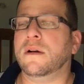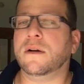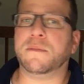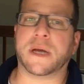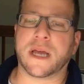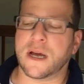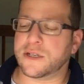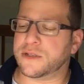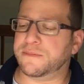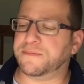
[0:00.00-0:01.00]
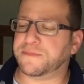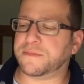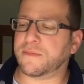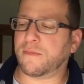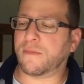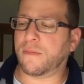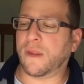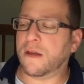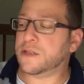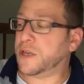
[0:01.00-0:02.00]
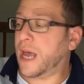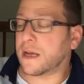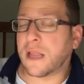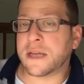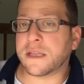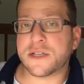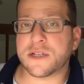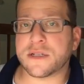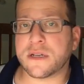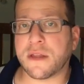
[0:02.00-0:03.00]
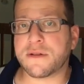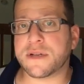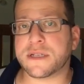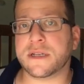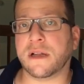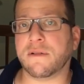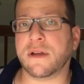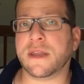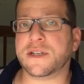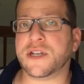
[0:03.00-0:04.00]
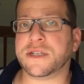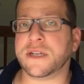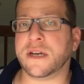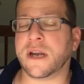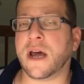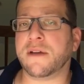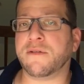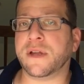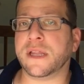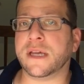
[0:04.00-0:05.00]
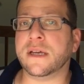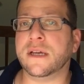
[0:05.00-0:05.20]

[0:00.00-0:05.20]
Oh my gosh. So yeah, Clynelish is another distillery that Jason and I really